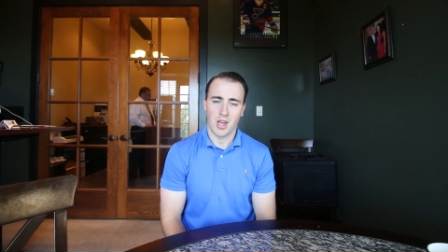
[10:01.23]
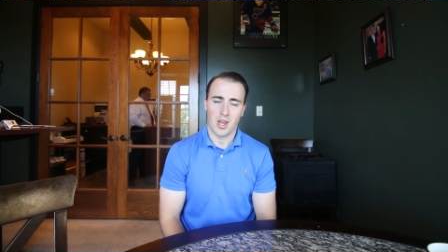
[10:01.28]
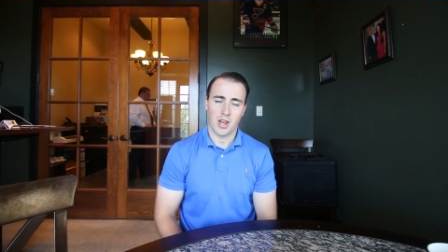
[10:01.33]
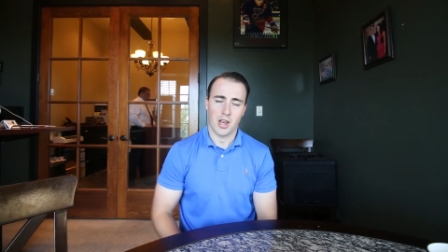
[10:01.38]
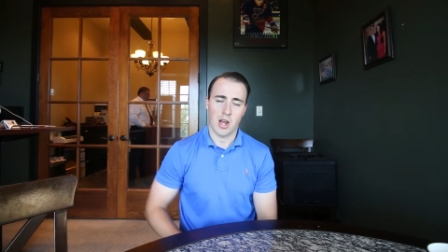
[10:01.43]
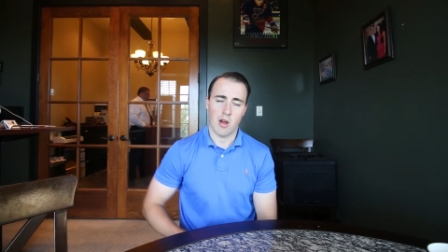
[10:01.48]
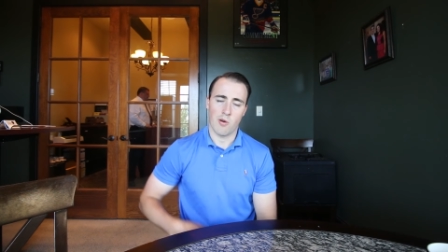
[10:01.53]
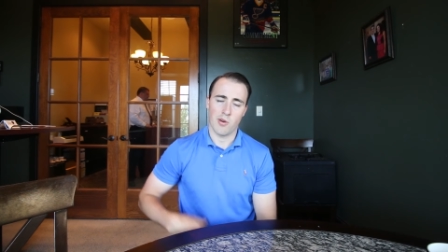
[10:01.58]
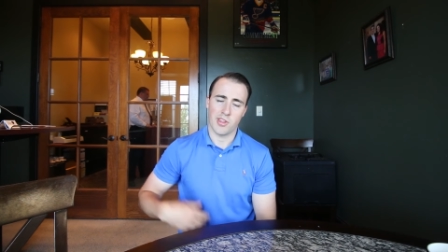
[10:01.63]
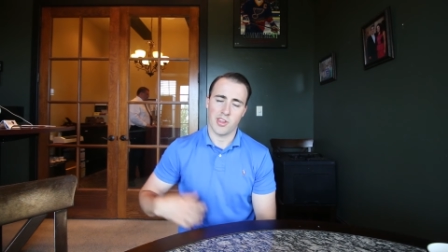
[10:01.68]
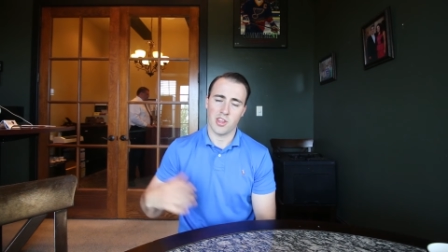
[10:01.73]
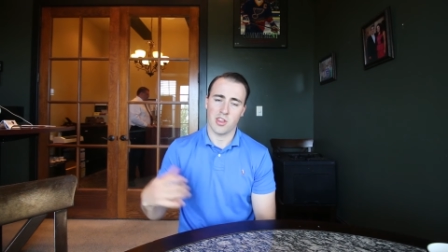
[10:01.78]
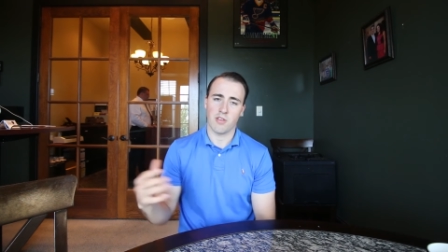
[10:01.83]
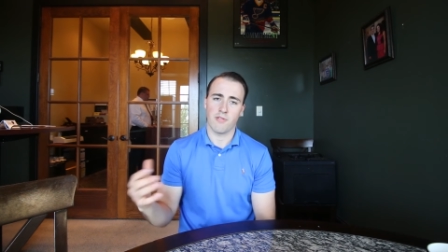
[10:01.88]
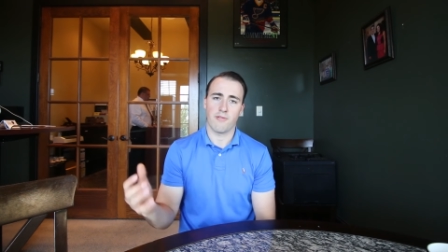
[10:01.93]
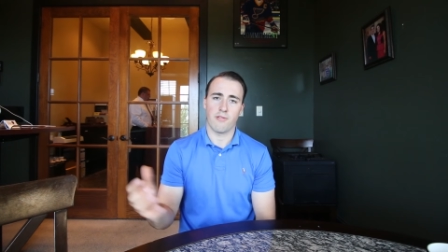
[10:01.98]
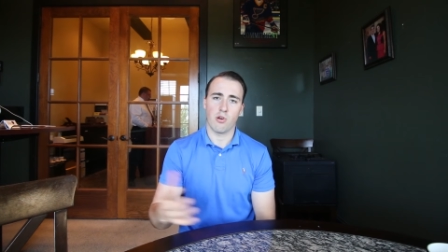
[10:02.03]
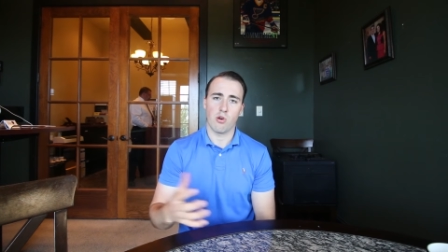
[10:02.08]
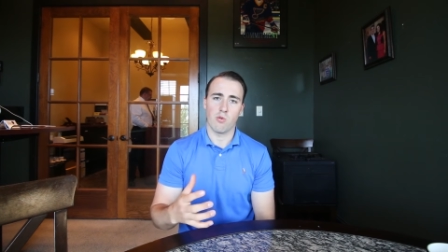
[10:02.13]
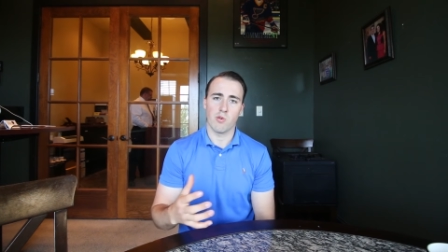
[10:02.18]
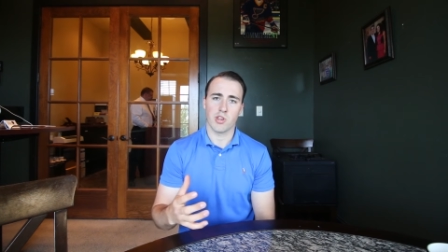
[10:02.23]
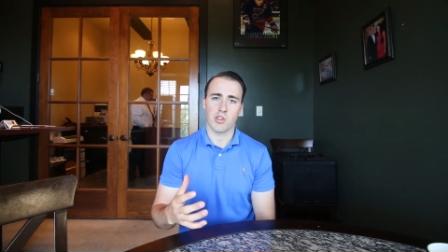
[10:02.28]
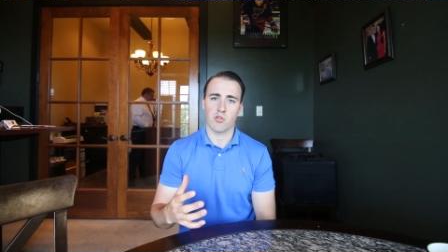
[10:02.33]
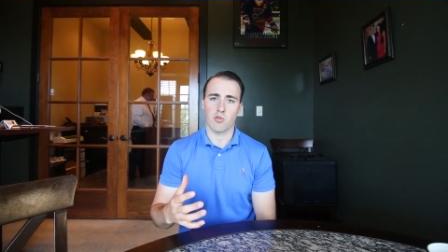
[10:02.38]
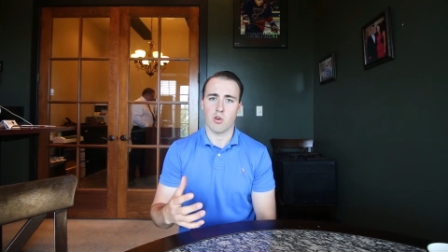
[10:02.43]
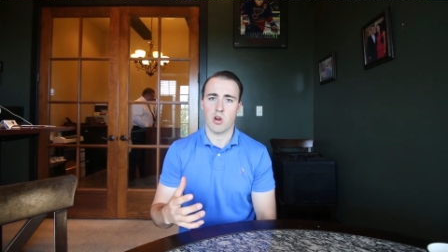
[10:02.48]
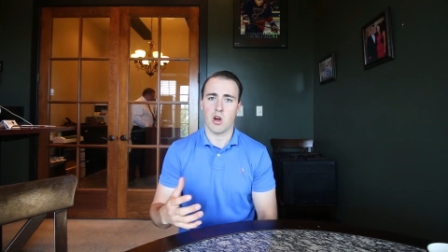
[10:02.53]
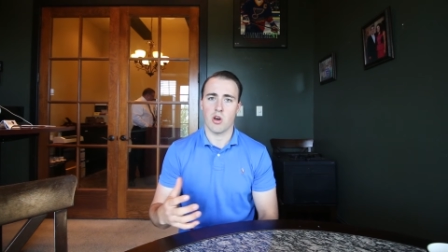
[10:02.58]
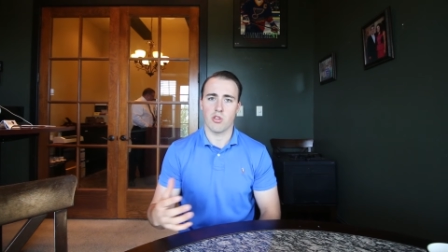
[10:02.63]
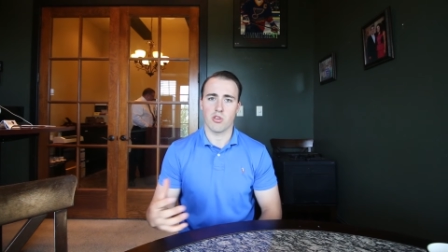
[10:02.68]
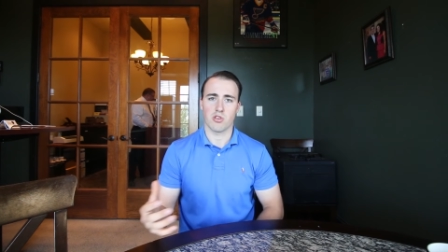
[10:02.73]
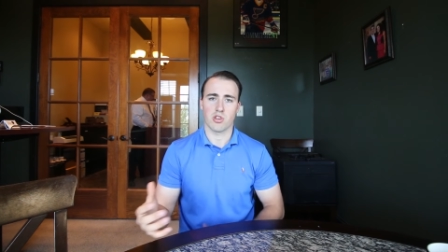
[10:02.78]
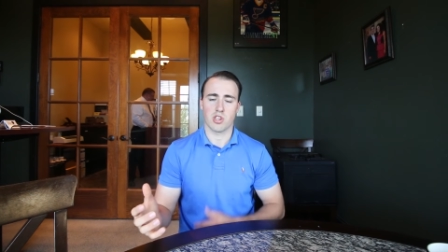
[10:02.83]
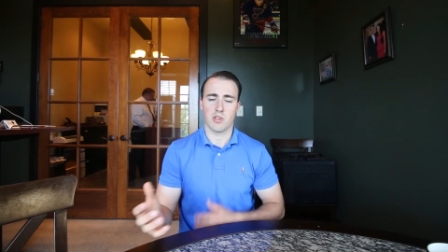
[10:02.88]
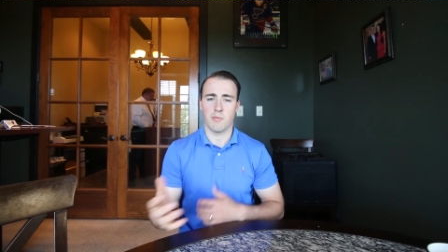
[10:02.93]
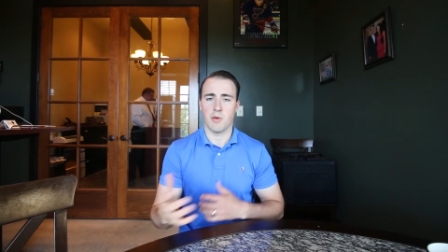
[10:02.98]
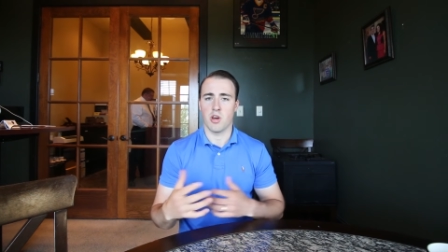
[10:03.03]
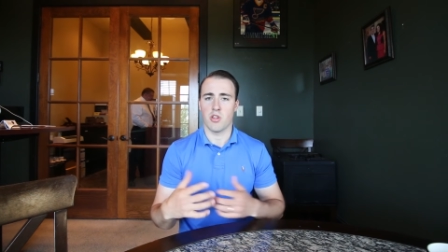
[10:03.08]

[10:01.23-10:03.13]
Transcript: Now within the full withdrawal, there's some